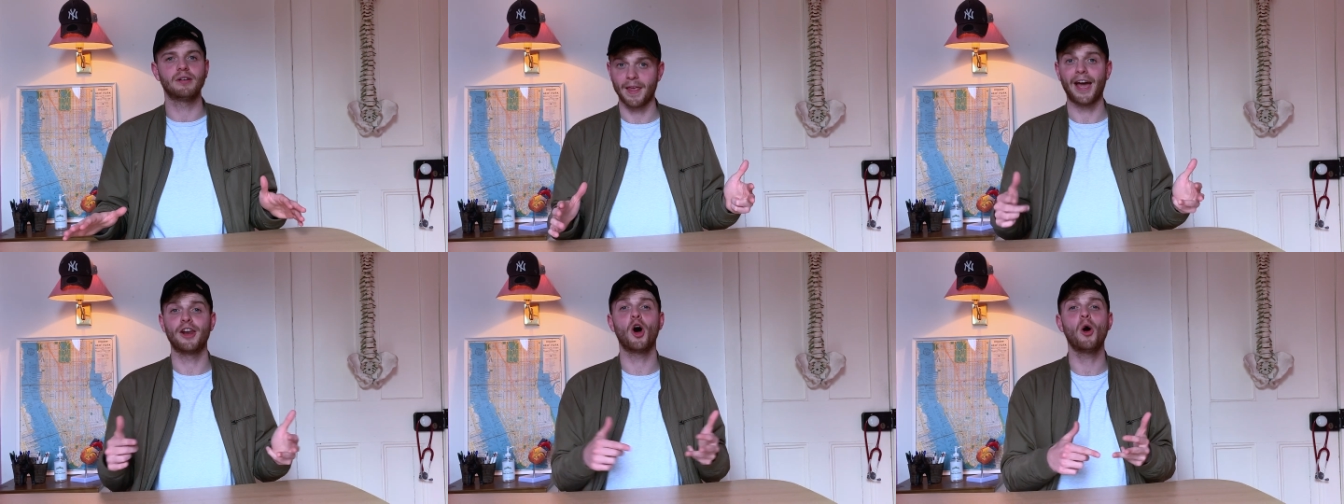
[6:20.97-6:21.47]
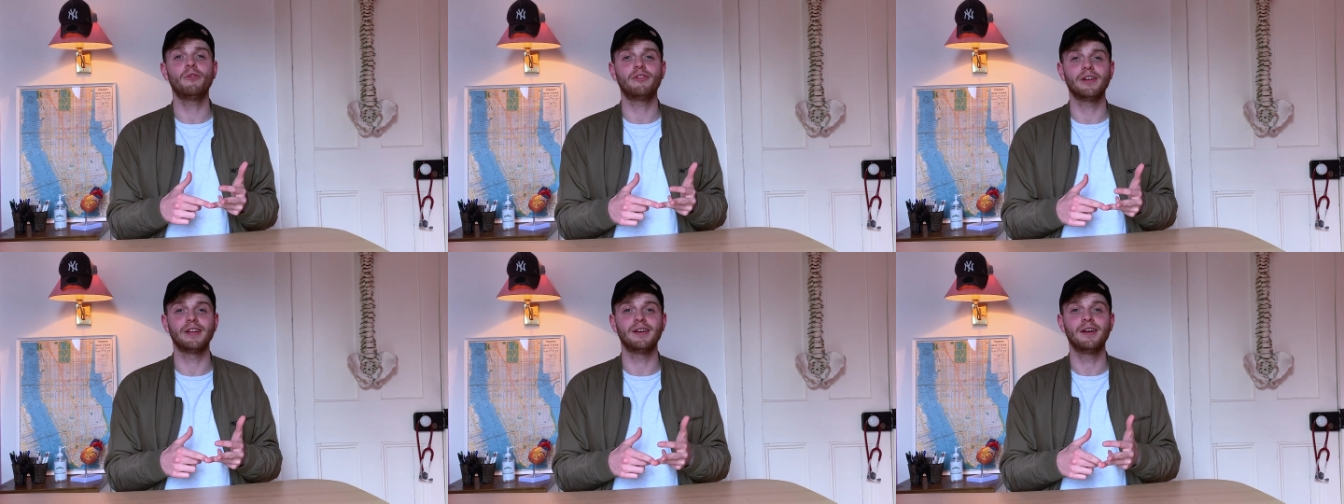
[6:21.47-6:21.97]
And
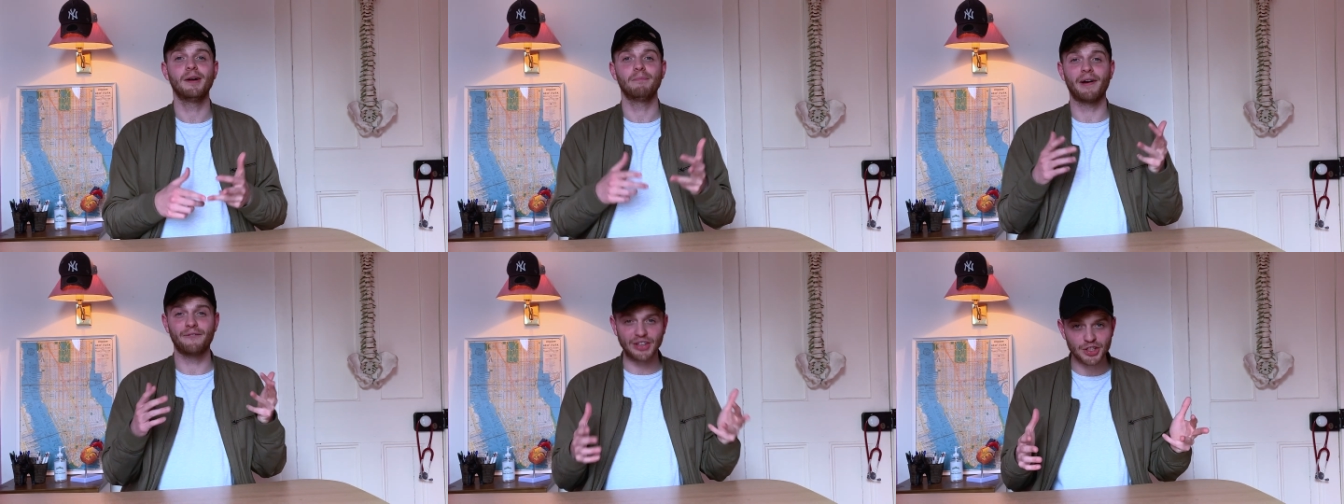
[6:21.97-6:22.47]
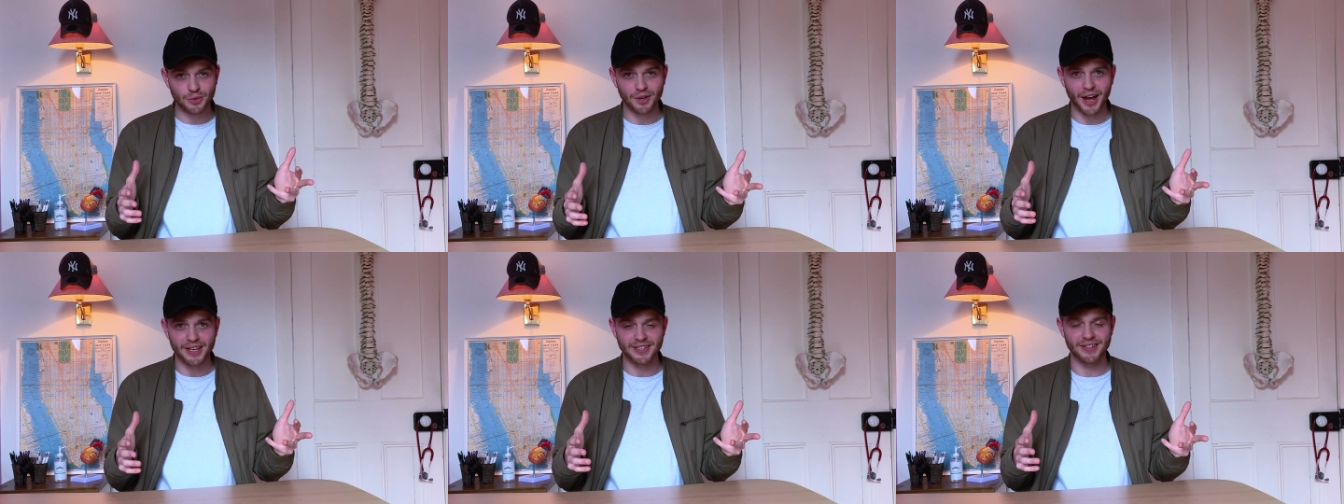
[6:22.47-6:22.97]
hopefully, by
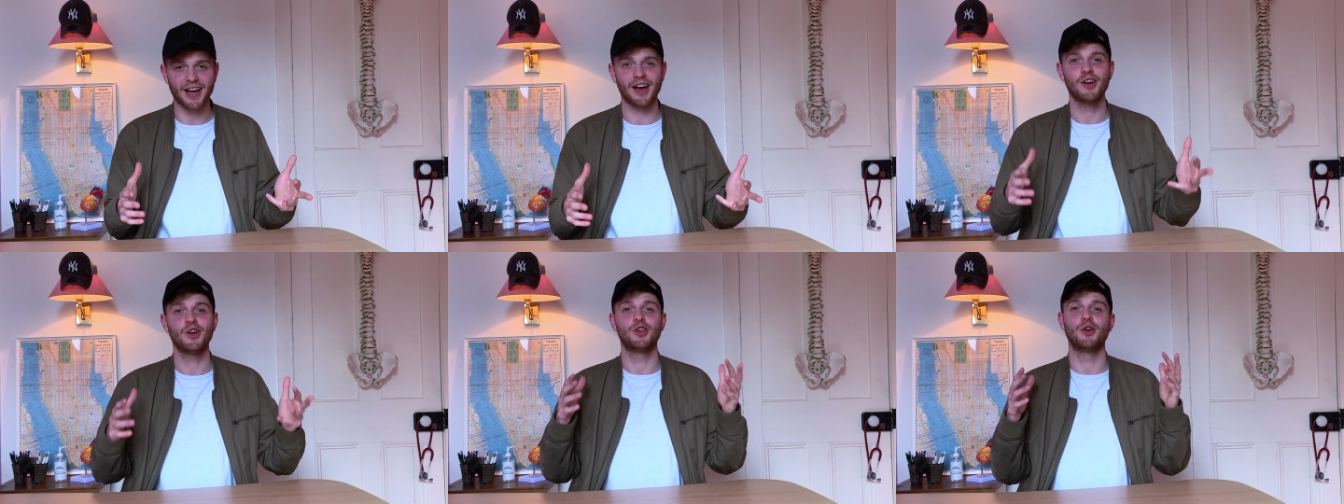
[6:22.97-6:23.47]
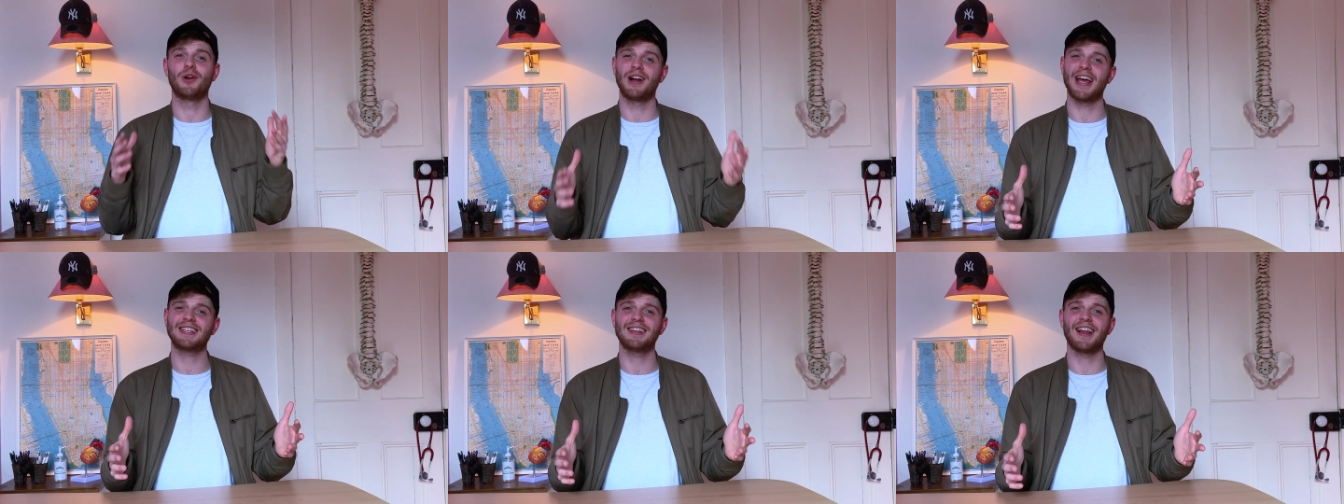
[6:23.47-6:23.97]
visualizing that, you are
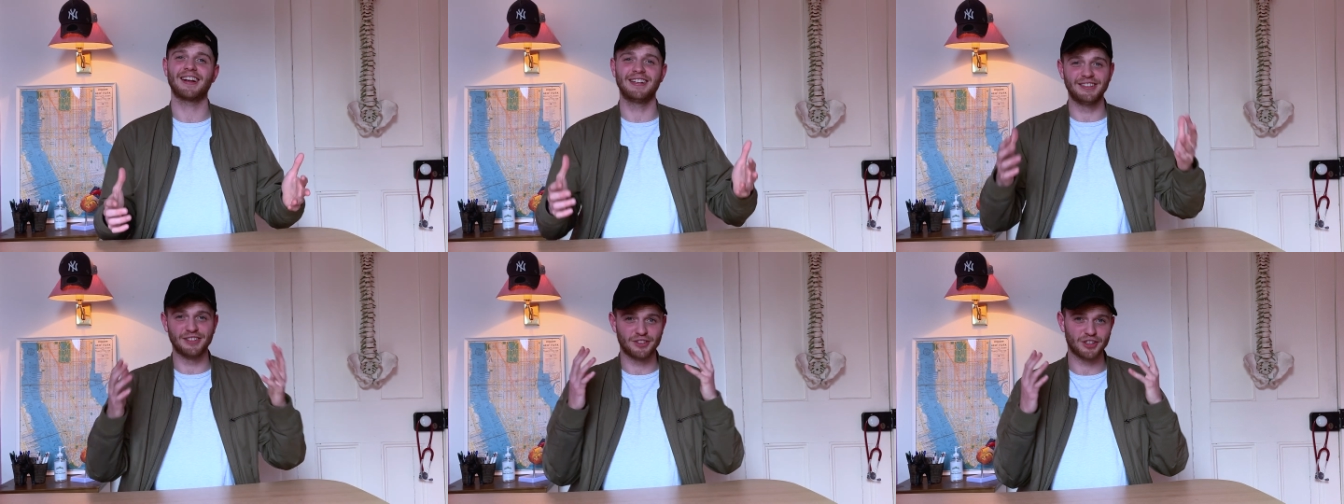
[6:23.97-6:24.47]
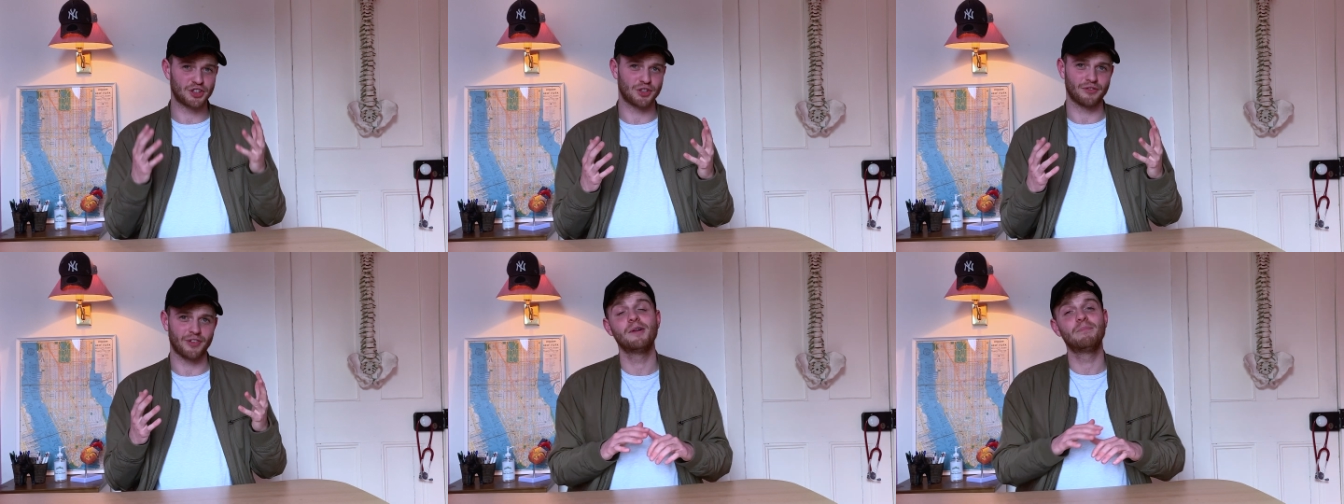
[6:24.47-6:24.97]
less likely to touch your
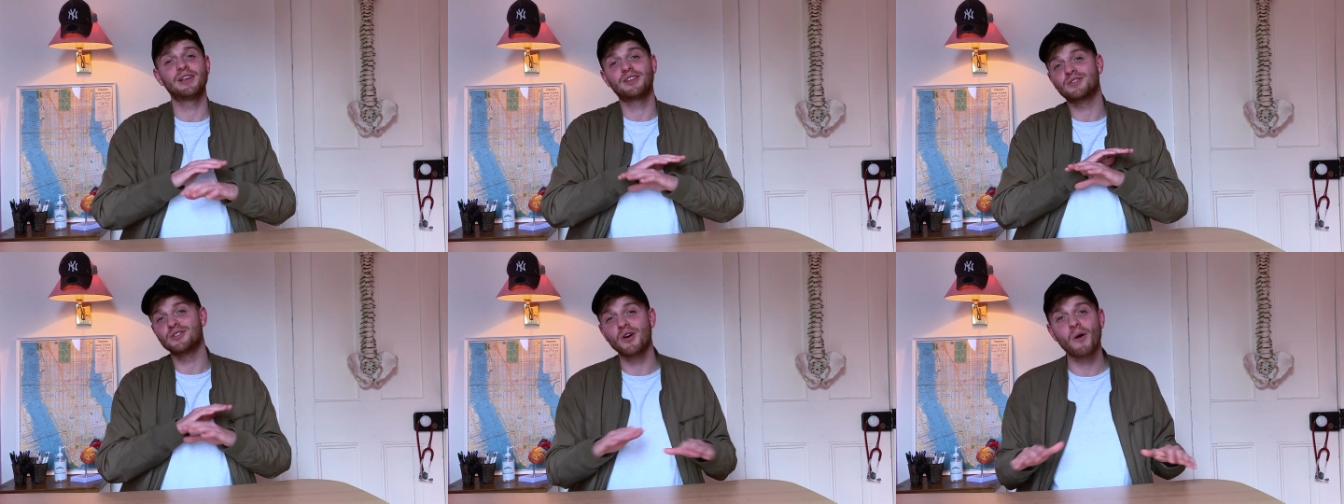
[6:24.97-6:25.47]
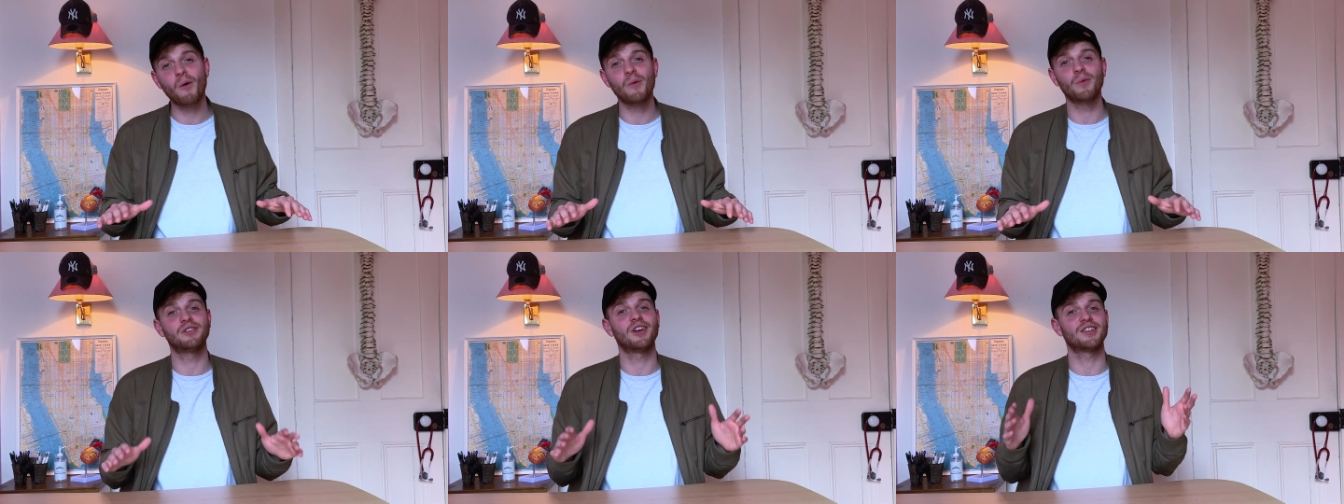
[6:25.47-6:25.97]
face because no one
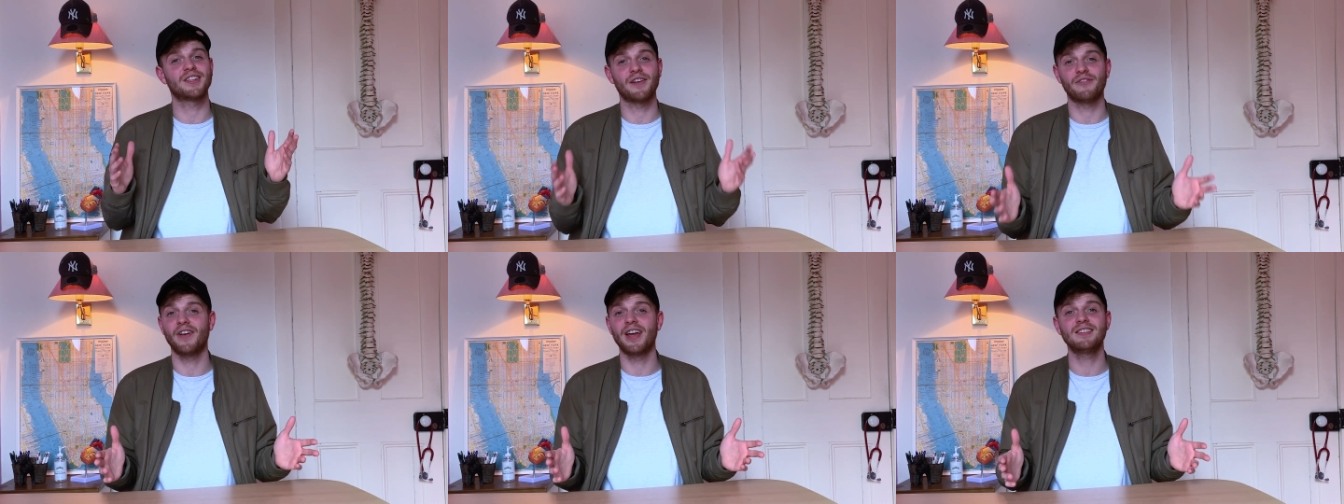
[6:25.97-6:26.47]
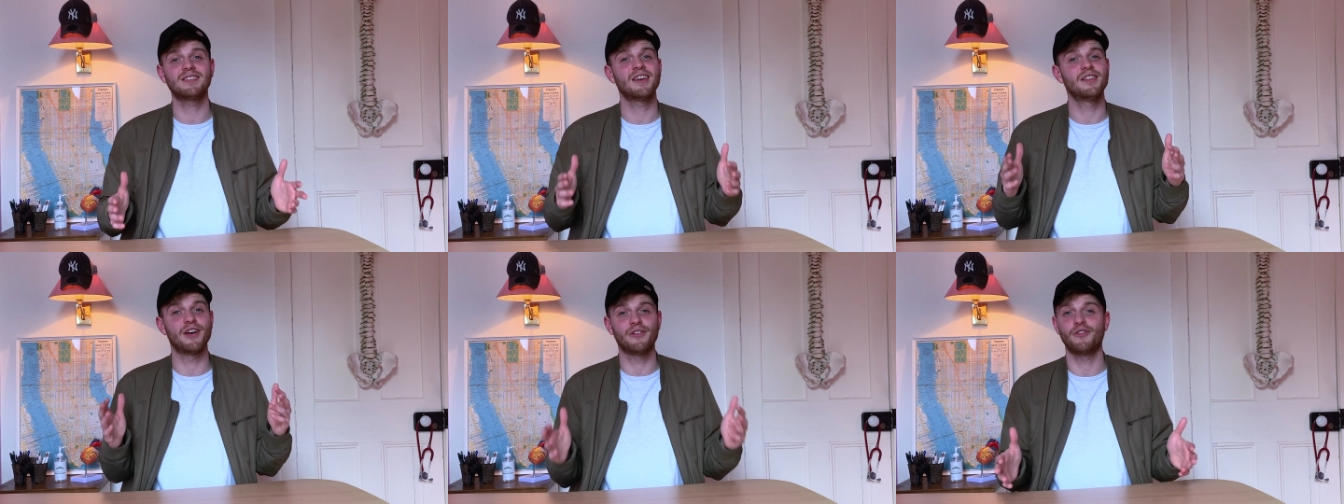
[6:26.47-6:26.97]
would touch their face,
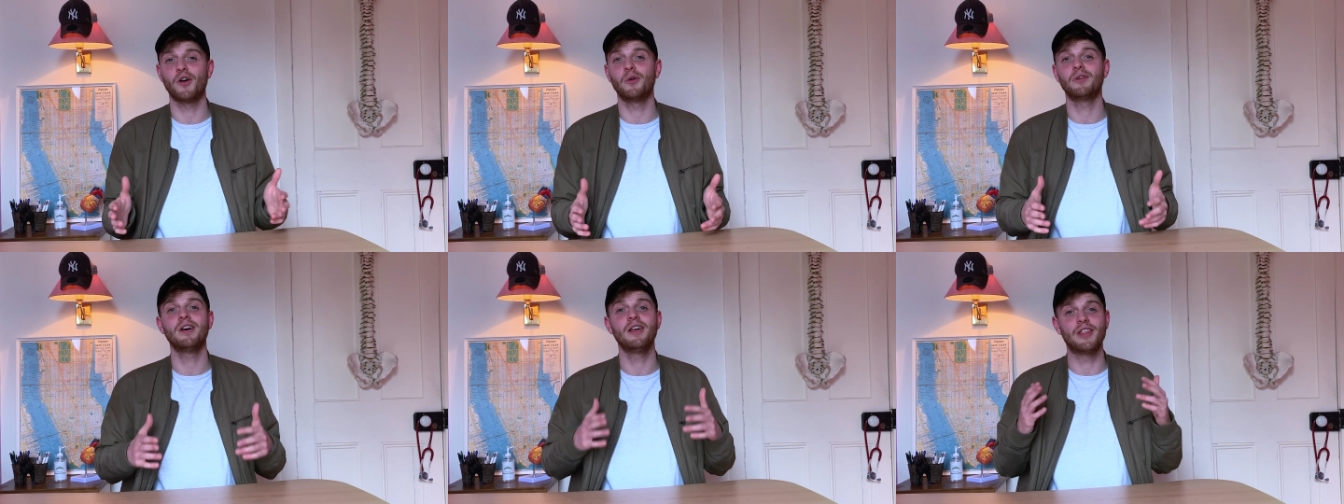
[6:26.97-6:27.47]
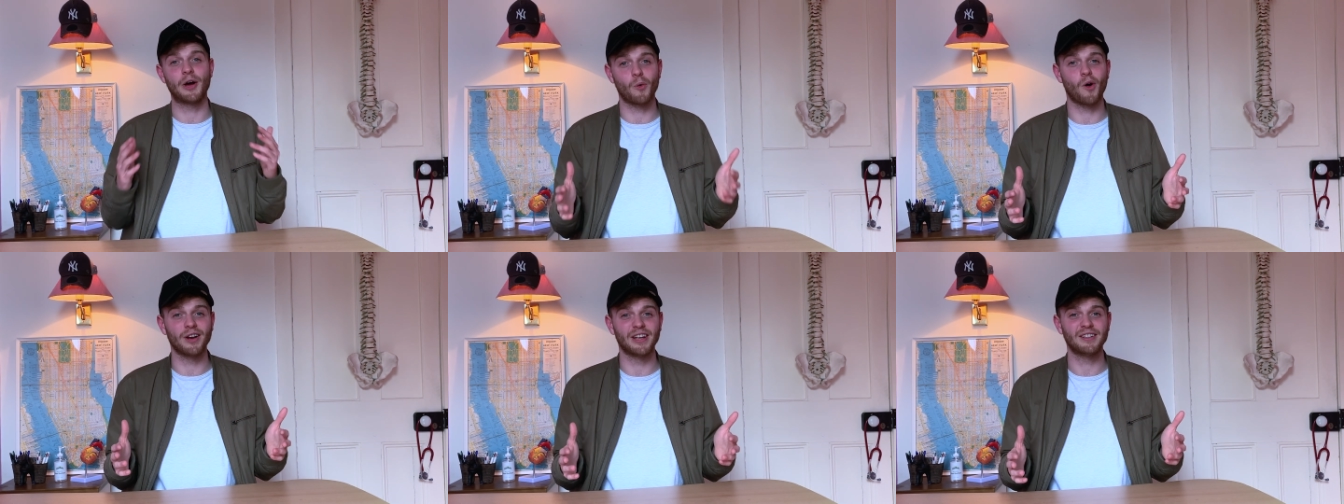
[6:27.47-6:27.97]
their phone, their
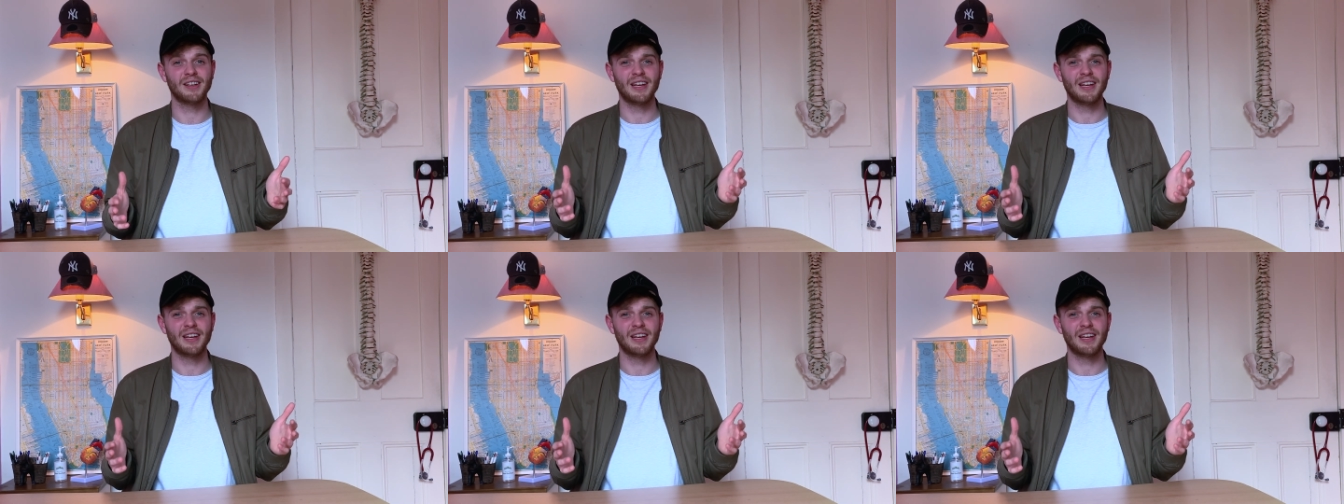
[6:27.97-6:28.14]
wallet